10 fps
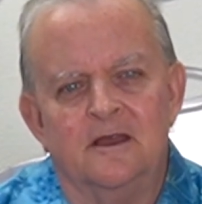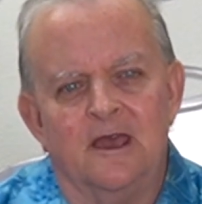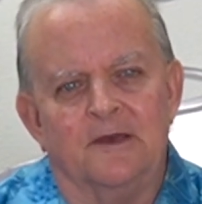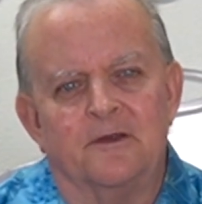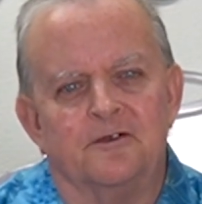
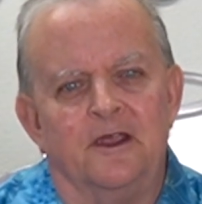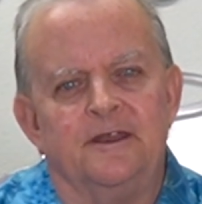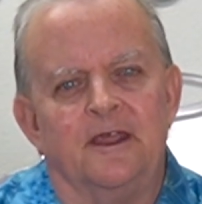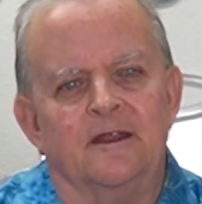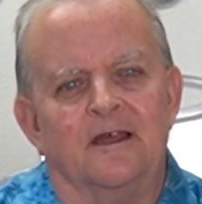Have a great
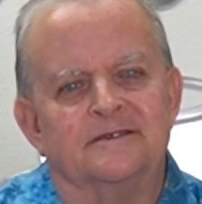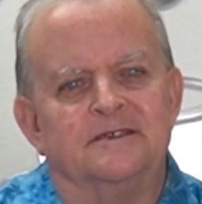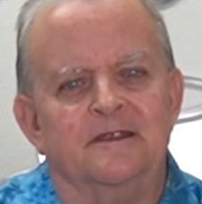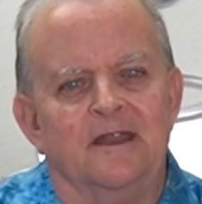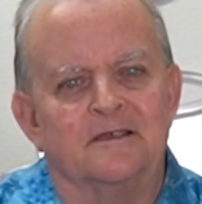day, and I'll see
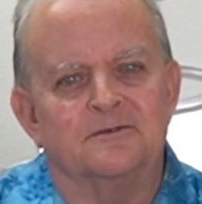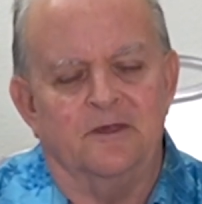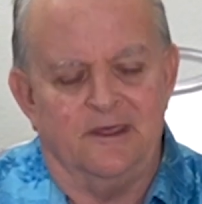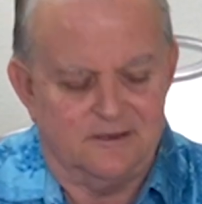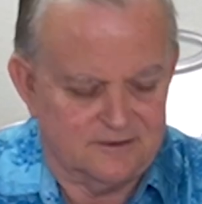you next
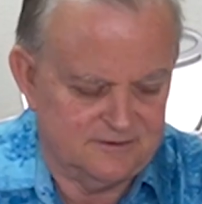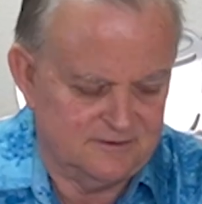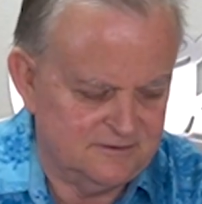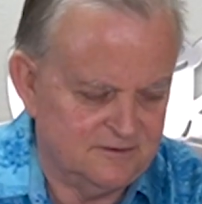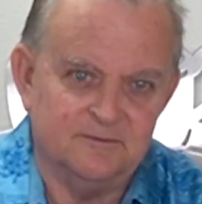week.
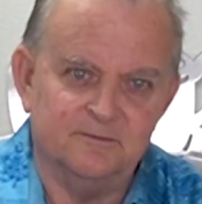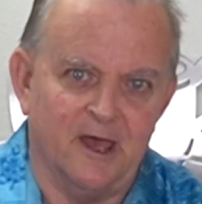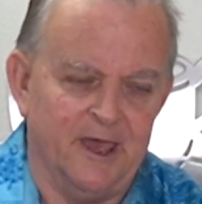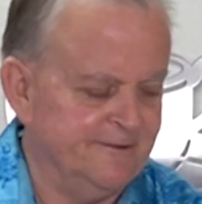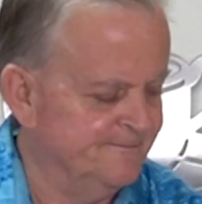
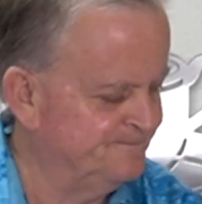Bye.